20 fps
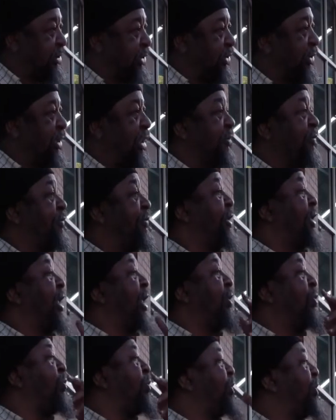So they figure
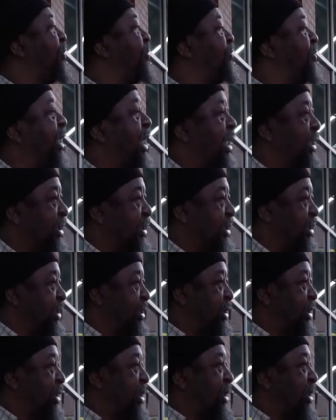out who your father.
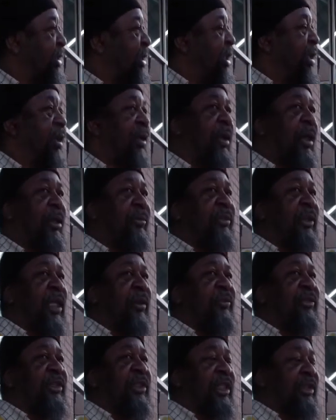Uh, I'm,
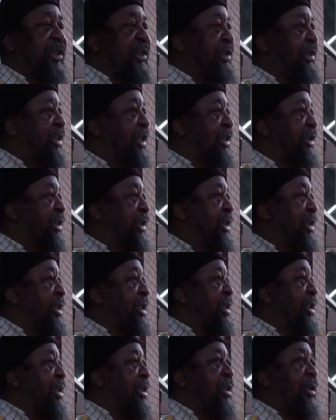I'm such and such.
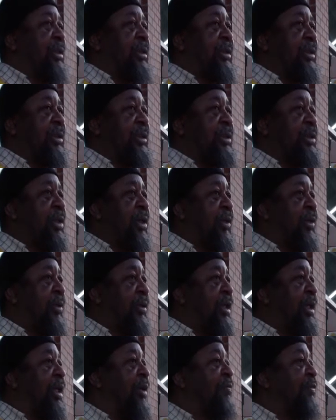You know,
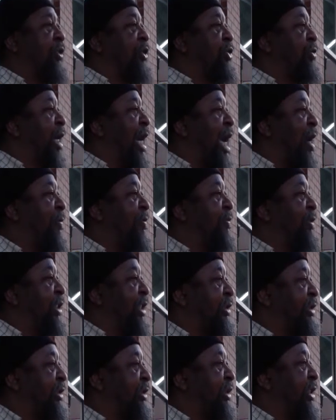of the tribe of
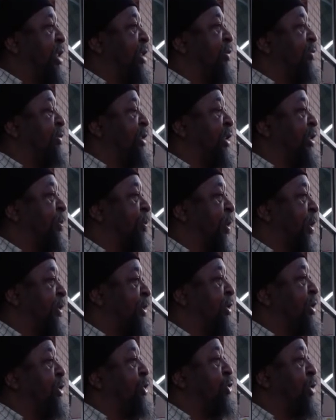this, son of this
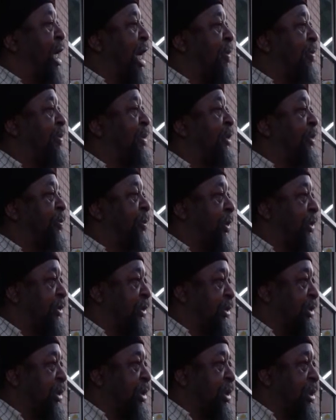person, the tribe of this
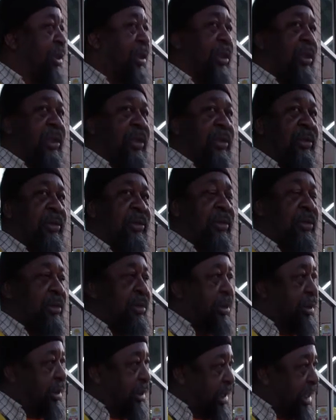person.
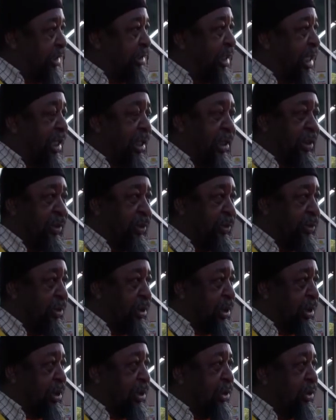And that's how they knew.
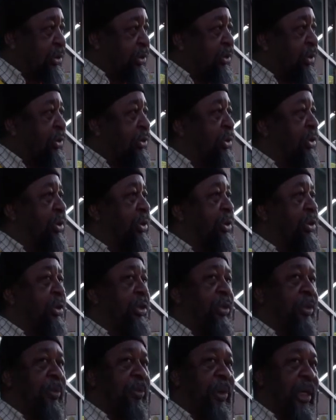So your,
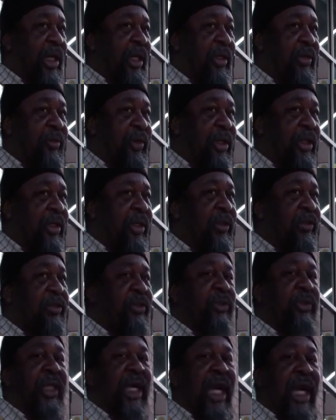your, your pedigree goes
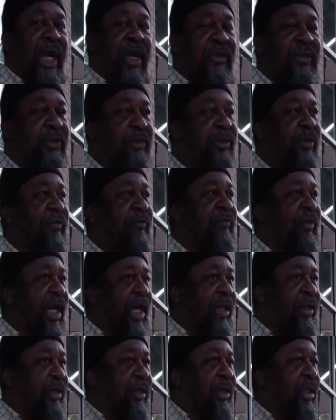through the house of your
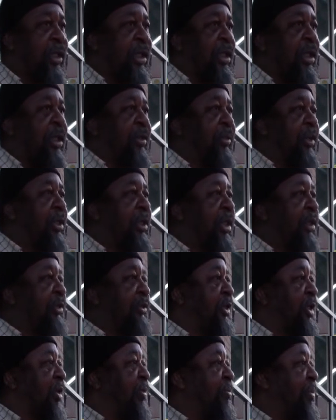father
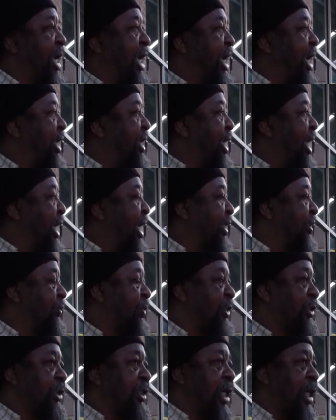because a man has
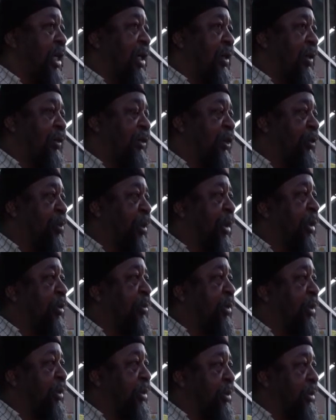what's called sperm